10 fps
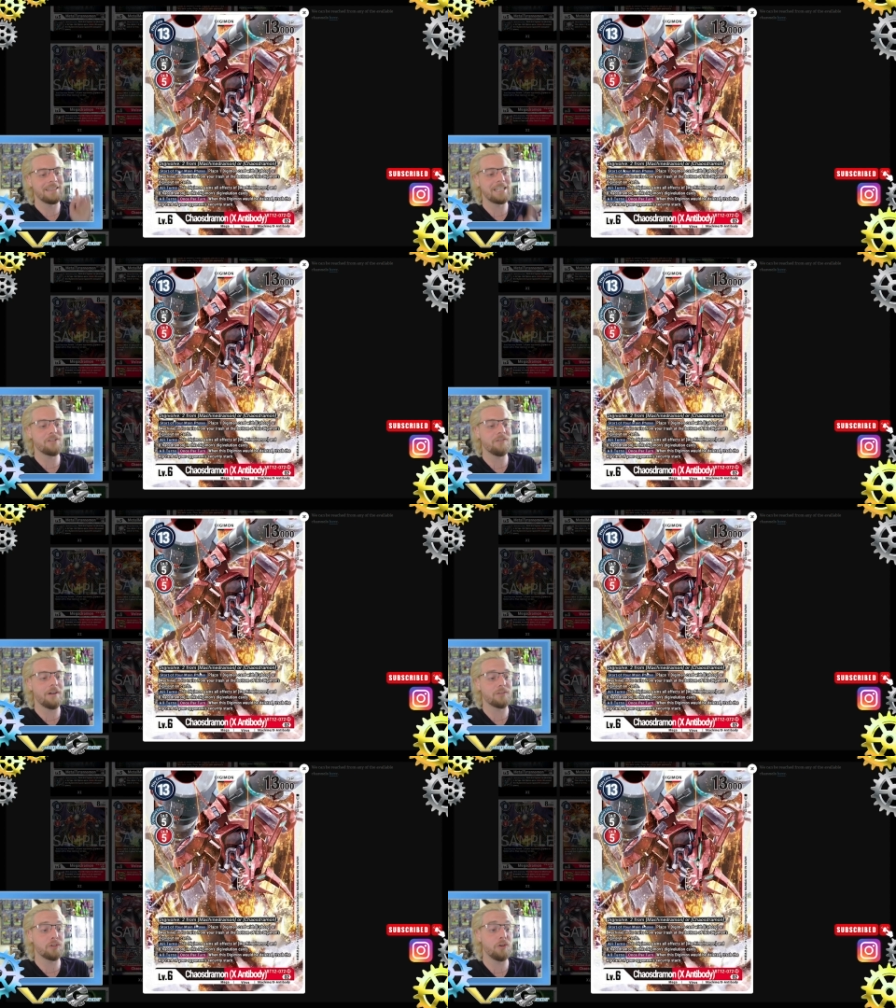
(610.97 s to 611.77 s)

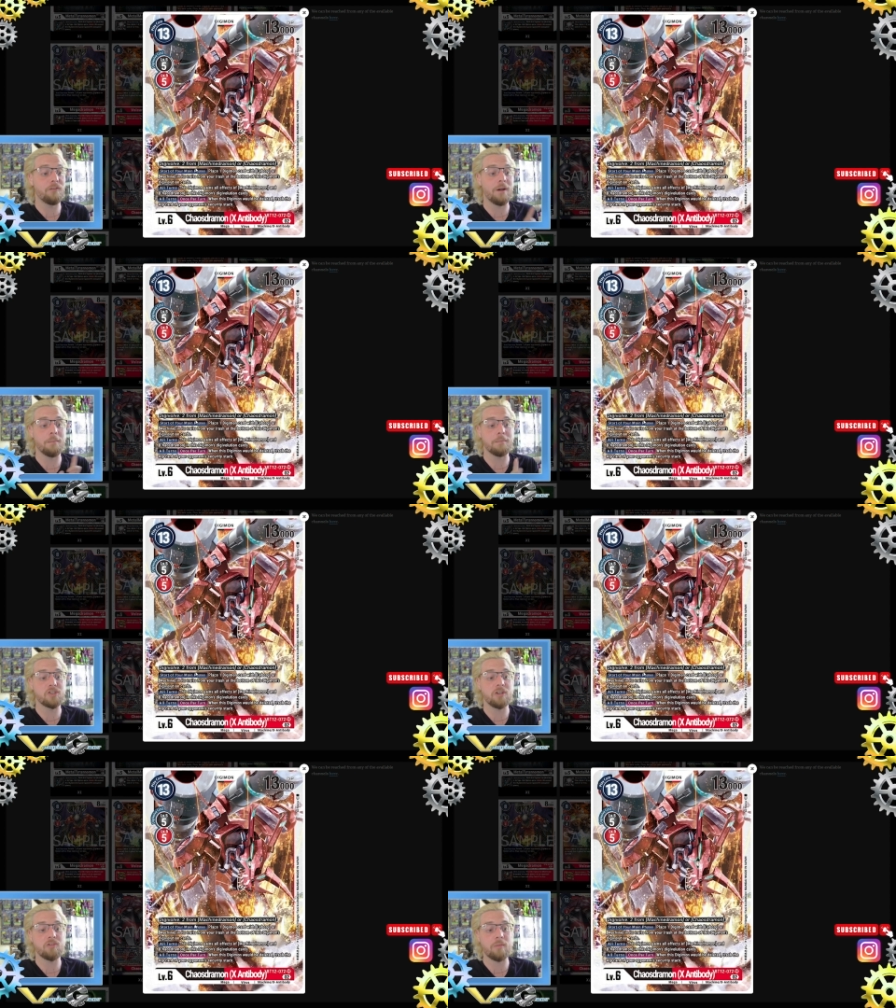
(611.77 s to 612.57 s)
Digivolve 2 from
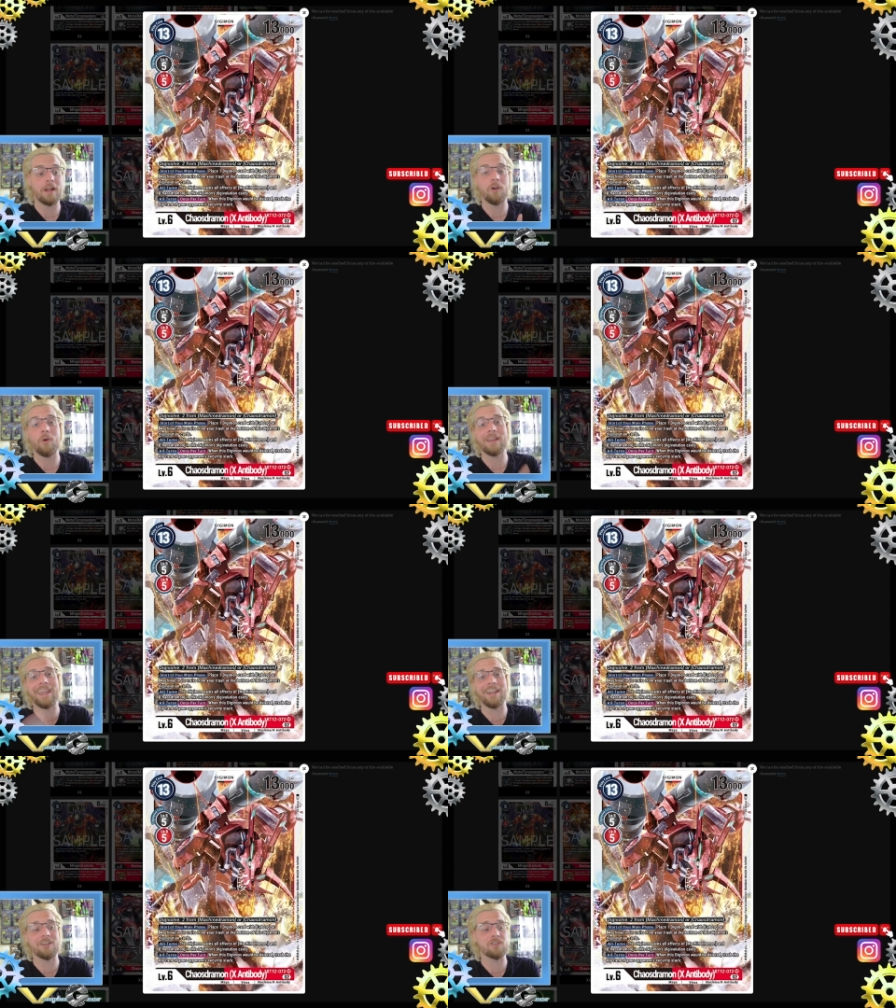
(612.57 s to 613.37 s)
machinedramon or
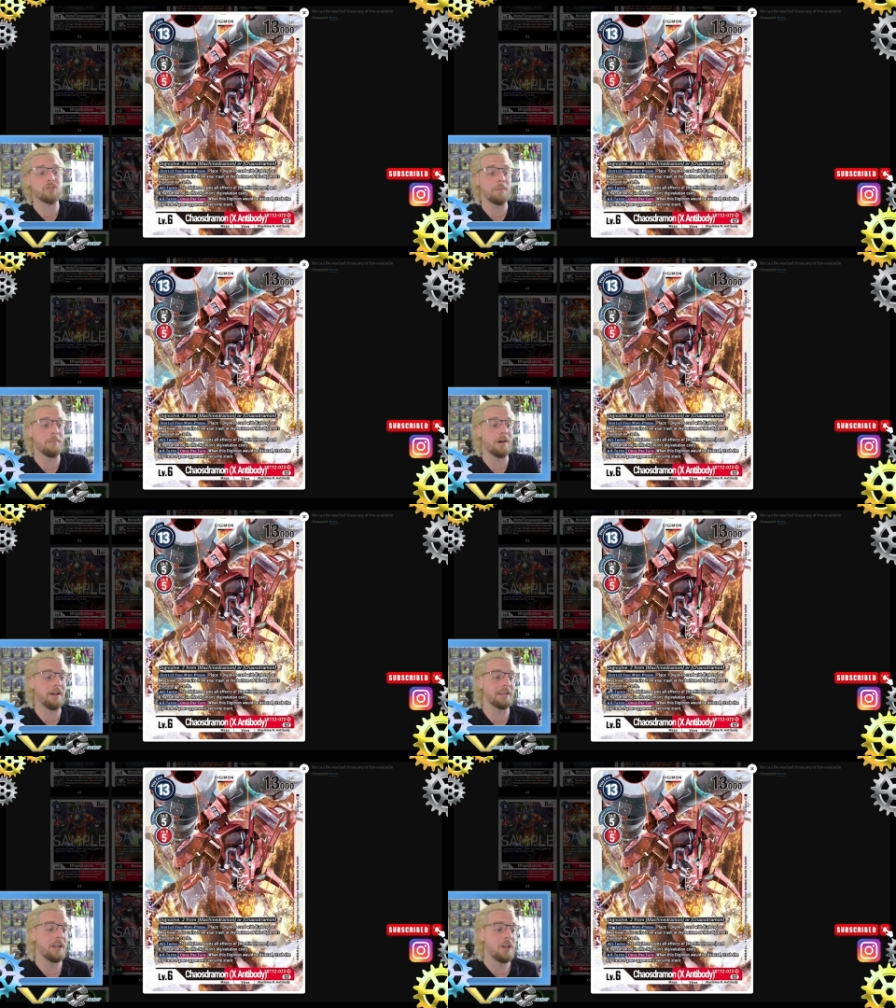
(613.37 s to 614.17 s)
Chaosdramon.